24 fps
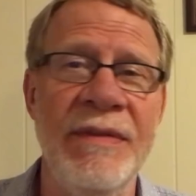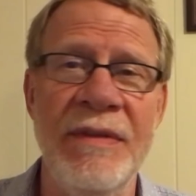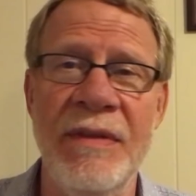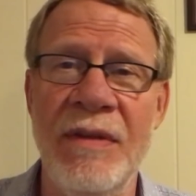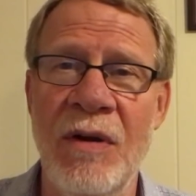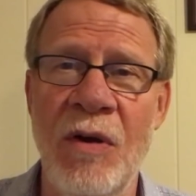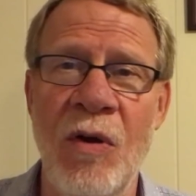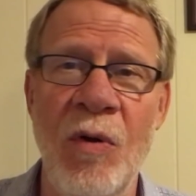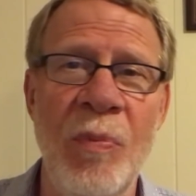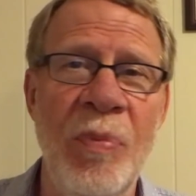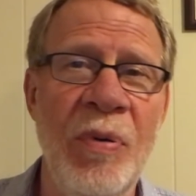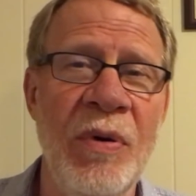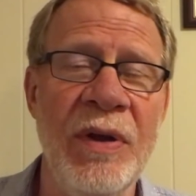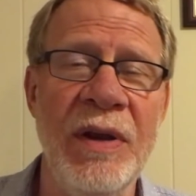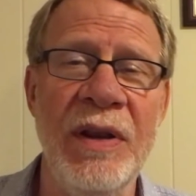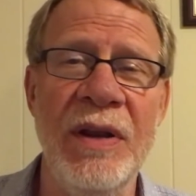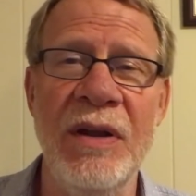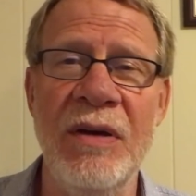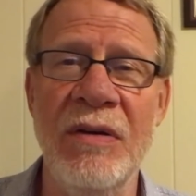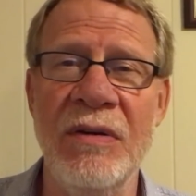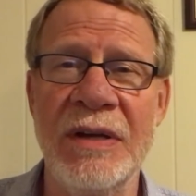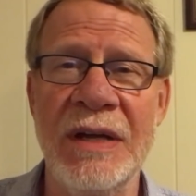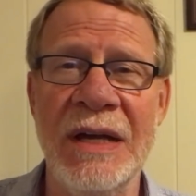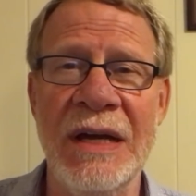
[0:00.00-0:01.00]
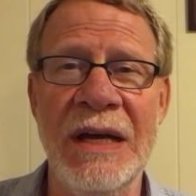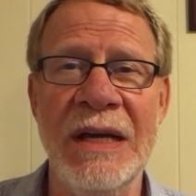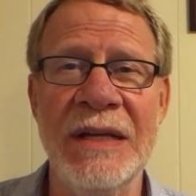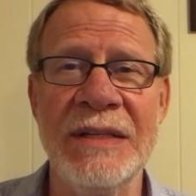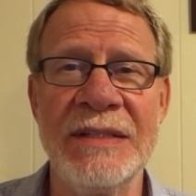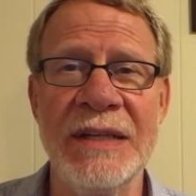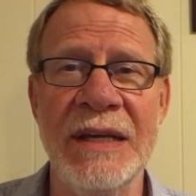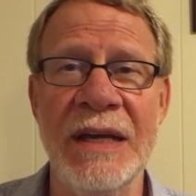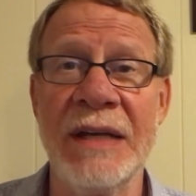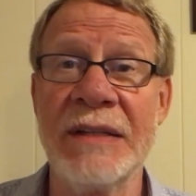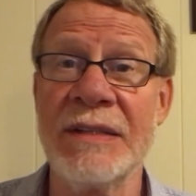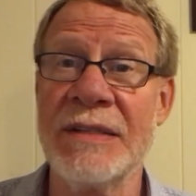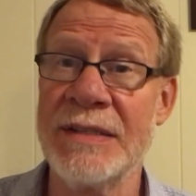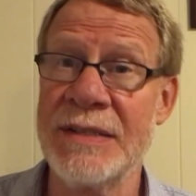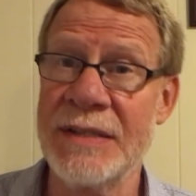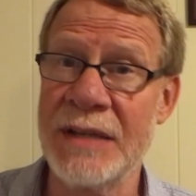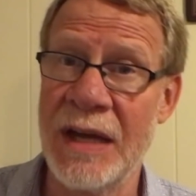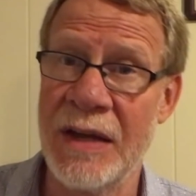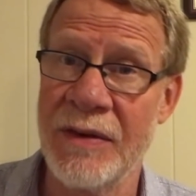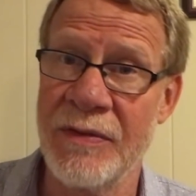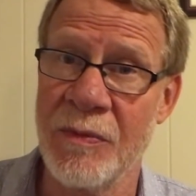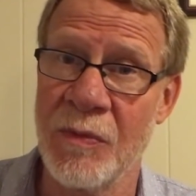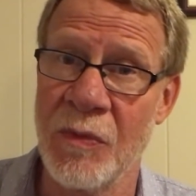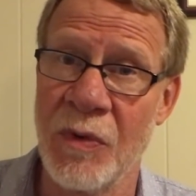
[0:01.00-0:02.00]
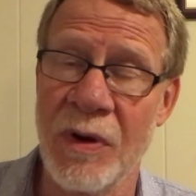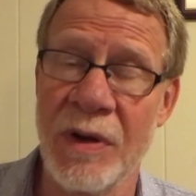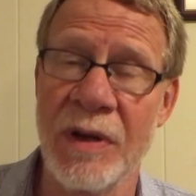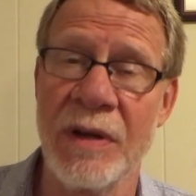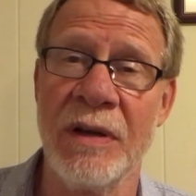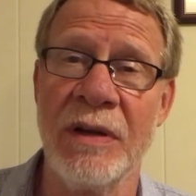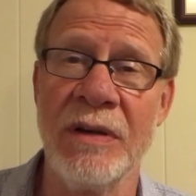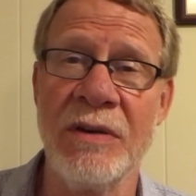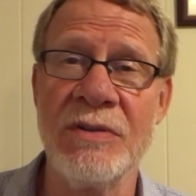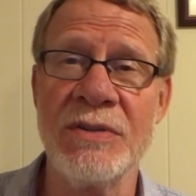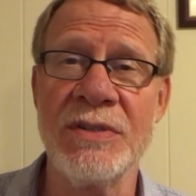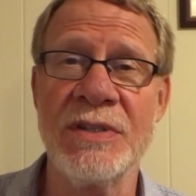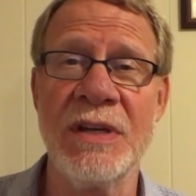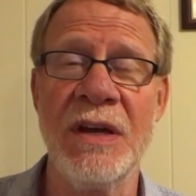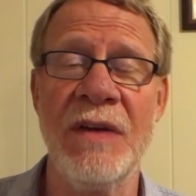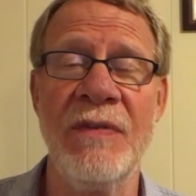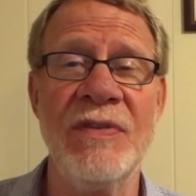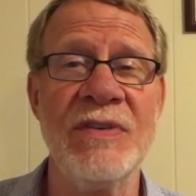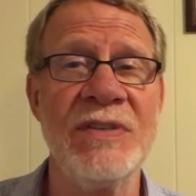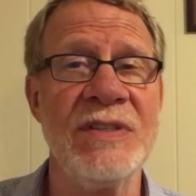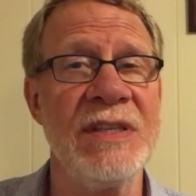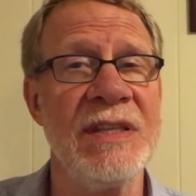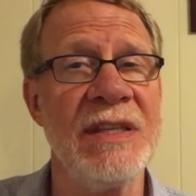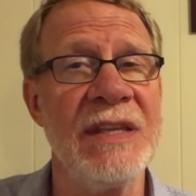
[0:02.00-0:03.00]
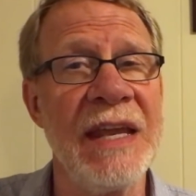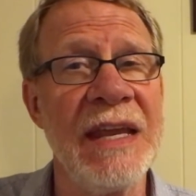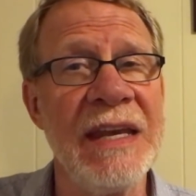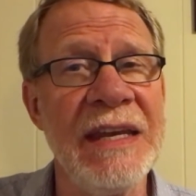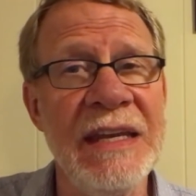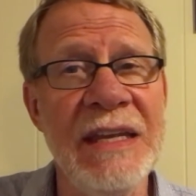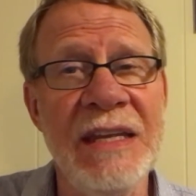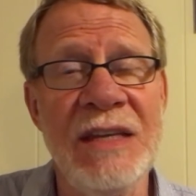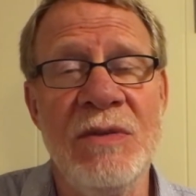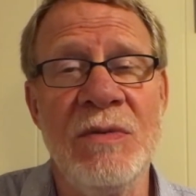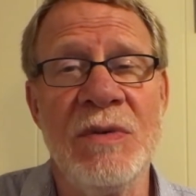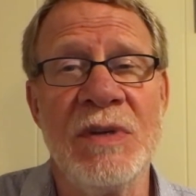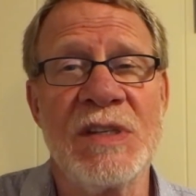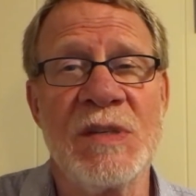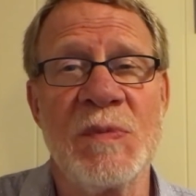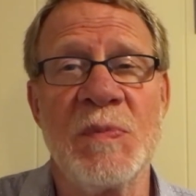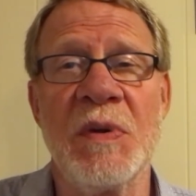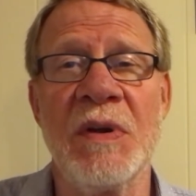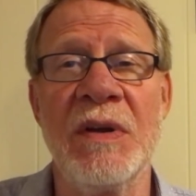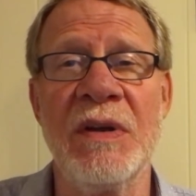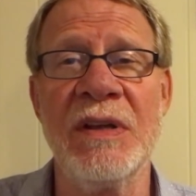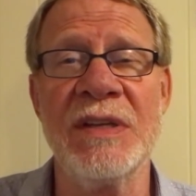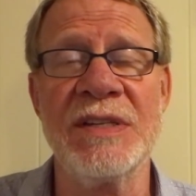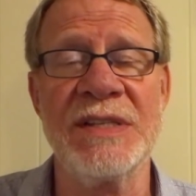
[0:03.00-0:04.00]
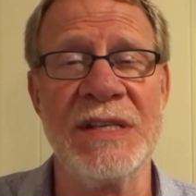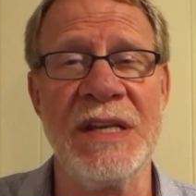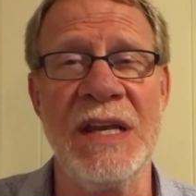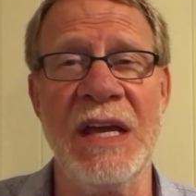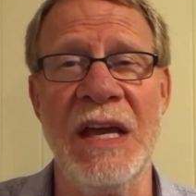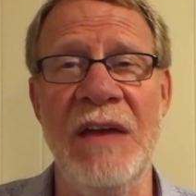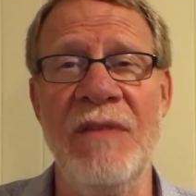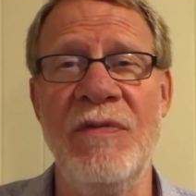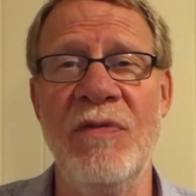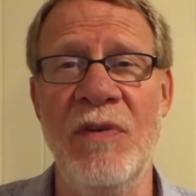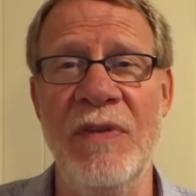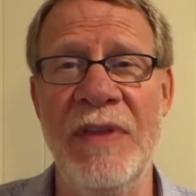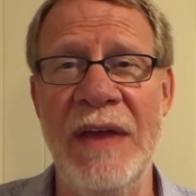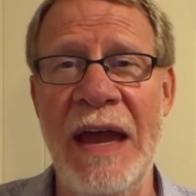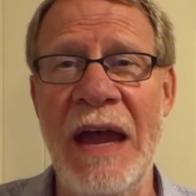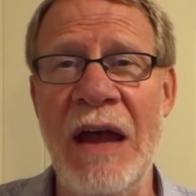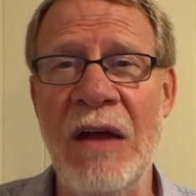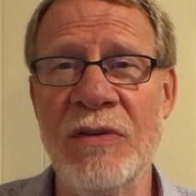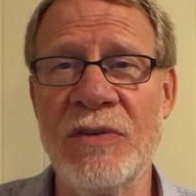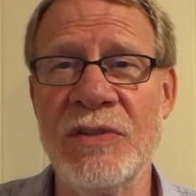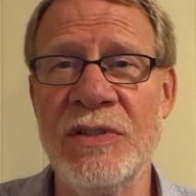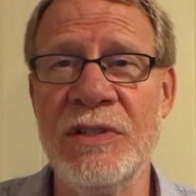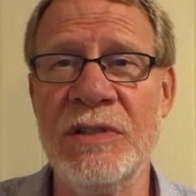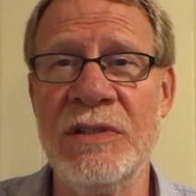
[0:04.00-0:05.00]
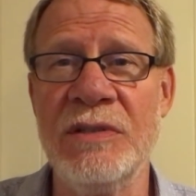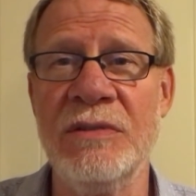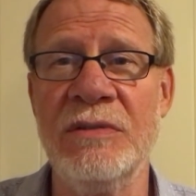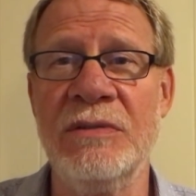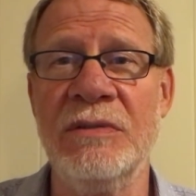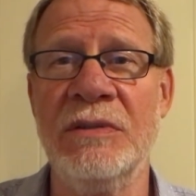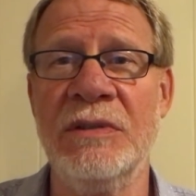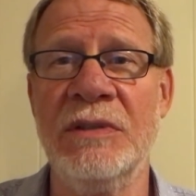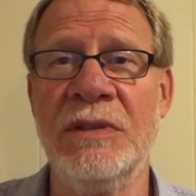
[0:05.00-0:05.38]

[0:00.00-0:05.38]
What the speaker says: The whole point of no contact, aside from working on yourself, is that they need to experience life without you.